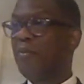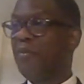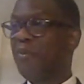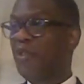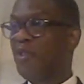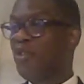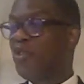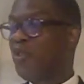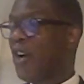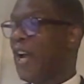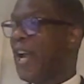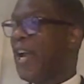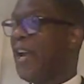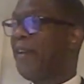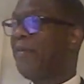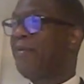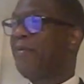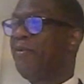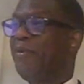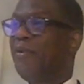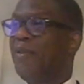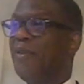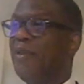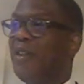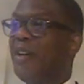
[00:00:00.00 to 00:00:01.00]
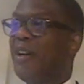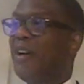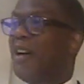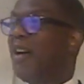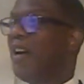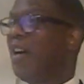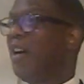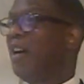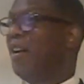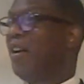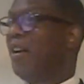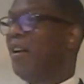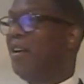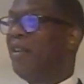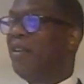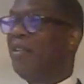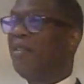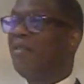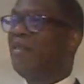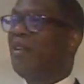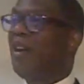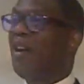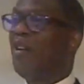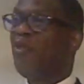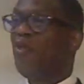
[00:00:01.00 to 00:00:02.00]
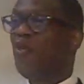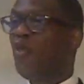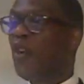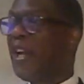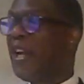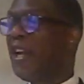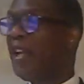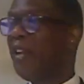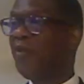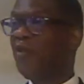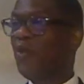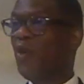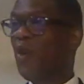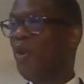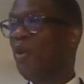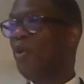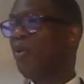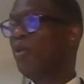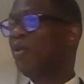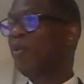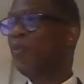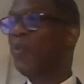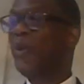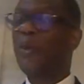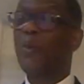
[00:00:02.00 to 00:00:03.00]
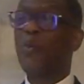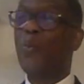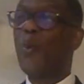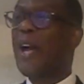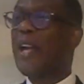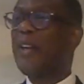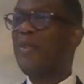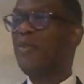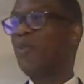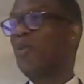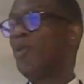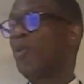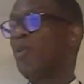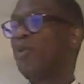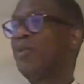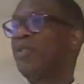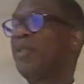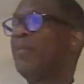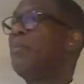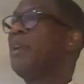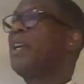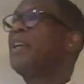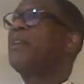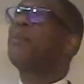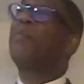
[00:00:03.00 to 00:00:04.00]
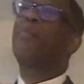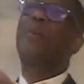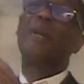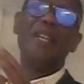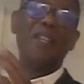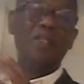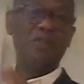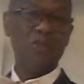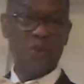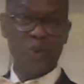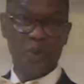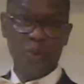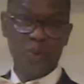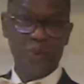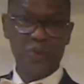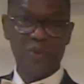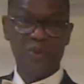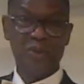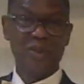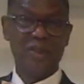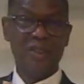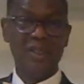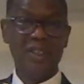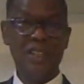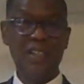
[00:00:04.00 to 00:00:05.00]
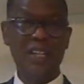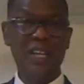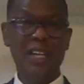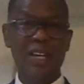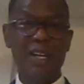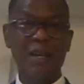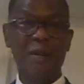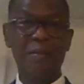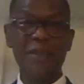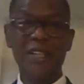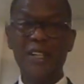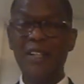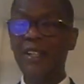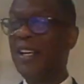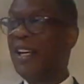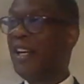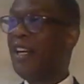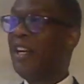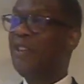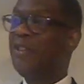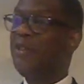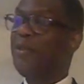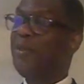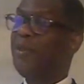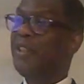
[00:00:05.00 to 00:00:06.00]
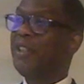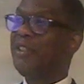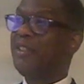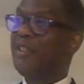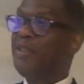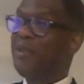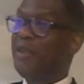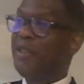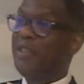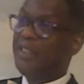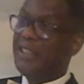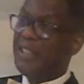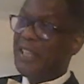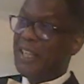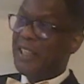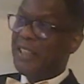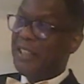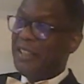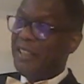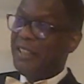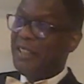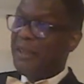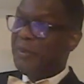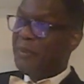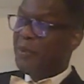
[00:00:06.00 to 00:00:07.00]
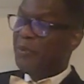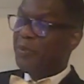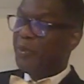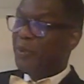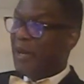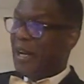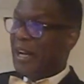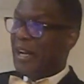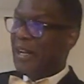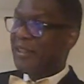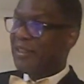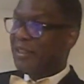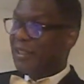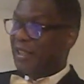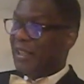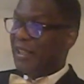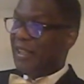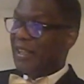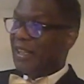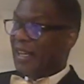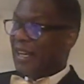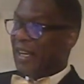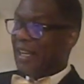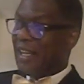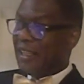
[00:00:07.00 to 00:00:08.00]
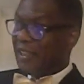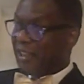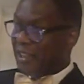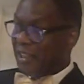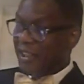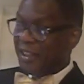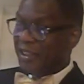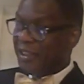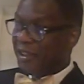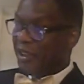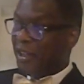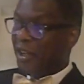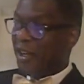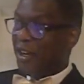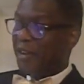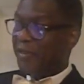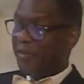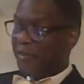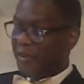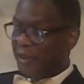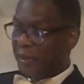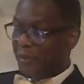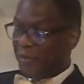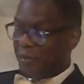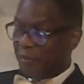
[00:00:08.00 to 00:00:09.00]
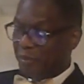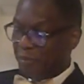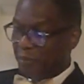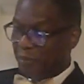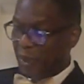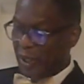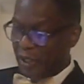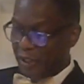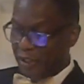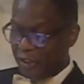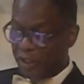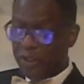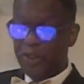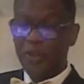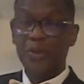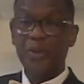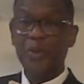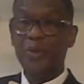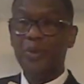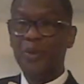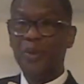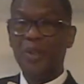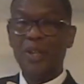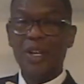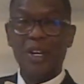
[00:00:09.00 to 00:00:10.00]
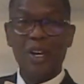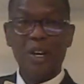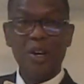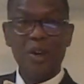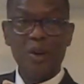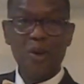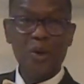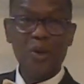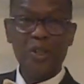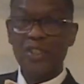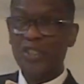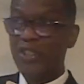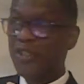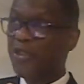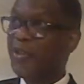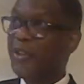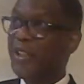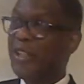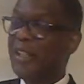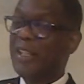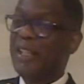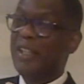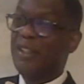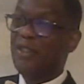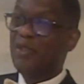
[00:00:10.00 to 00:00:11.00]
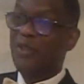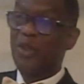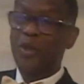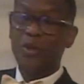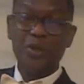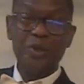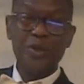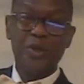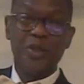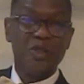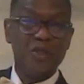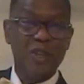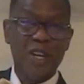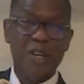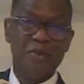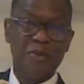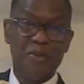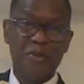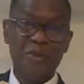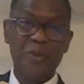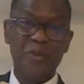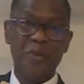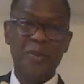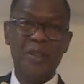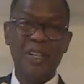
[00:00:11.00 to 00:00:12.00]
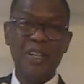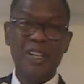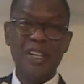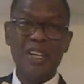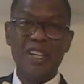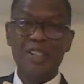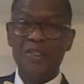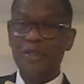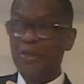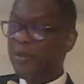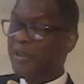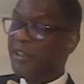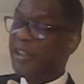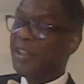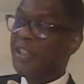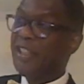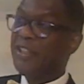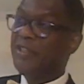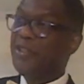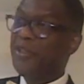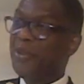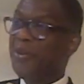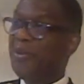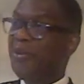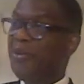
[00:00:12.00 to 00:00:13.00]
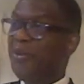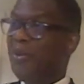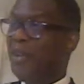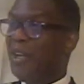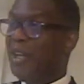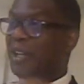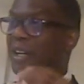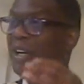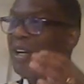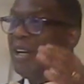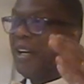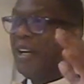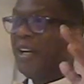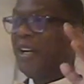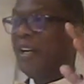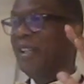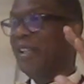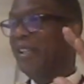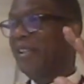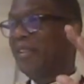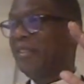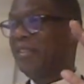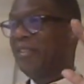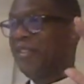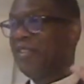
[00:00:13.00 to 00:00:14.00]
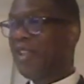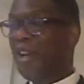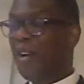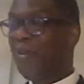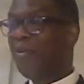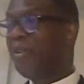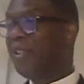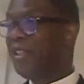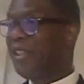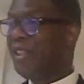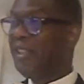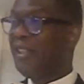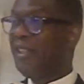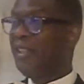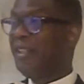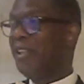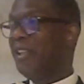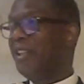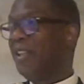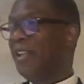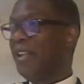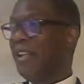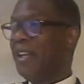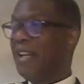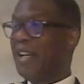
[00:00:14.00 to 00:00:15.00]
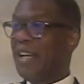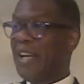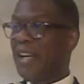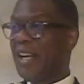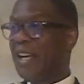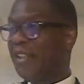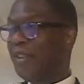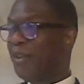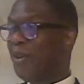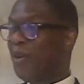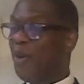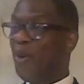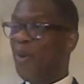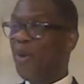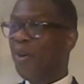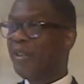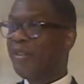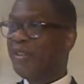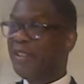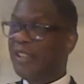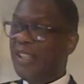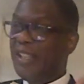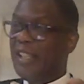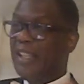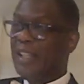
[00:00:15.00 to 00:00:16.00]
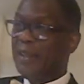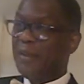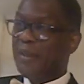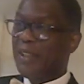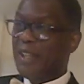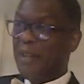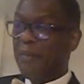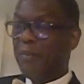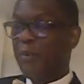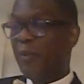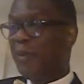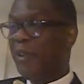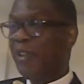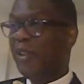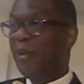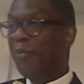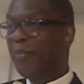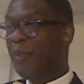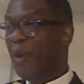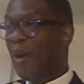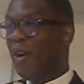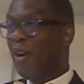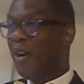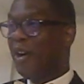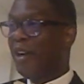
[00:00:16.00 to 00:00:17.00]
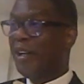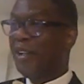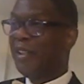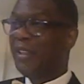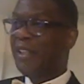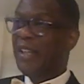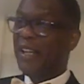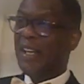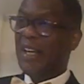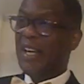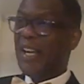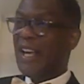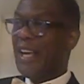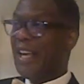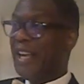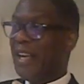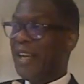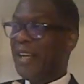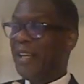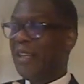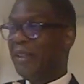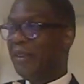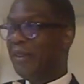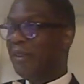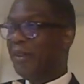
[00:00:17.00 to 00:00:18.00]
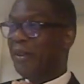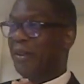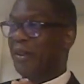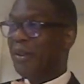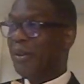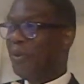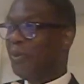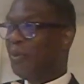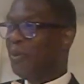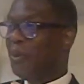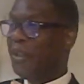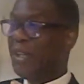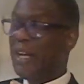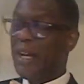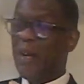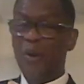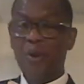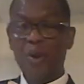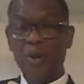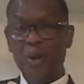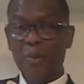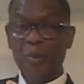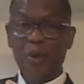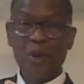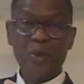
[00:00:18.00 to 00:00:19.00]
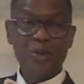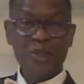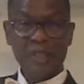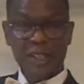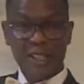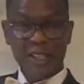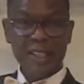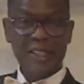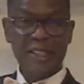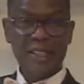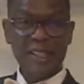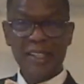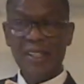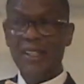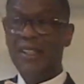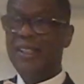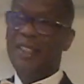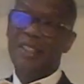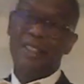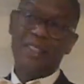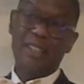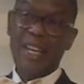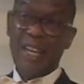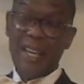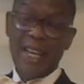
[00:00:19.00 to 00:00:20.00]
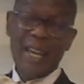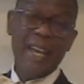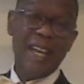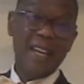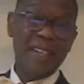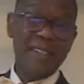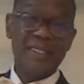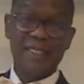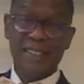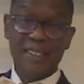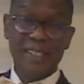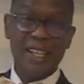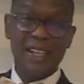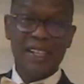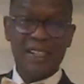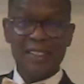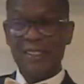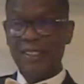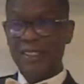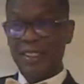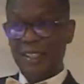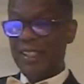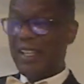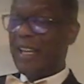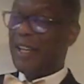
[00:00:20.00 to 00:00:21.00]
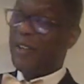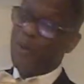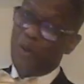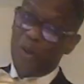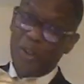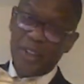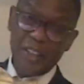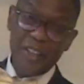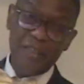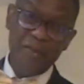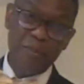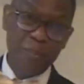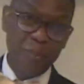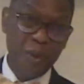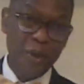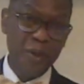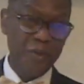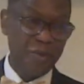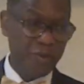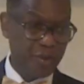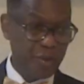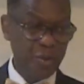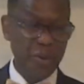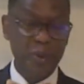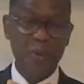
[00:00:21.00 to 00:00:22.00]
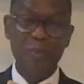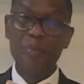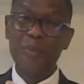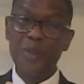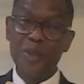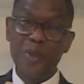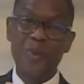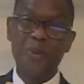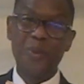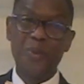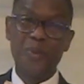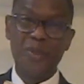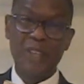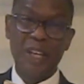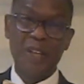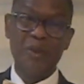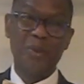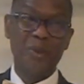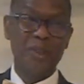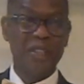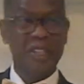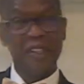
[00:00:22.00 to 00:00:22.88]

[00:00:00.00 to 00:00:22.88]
graft a red rose with a white rose and make a pink rose. I mean, you could take a lemon branch and cut it off and bud it to an orange tree and grow you a grapefruit. You could get you a donkey and a horse and keep them in the barn, and when that hormones kick in, they have sex and they're going to give birth to a mule. They're going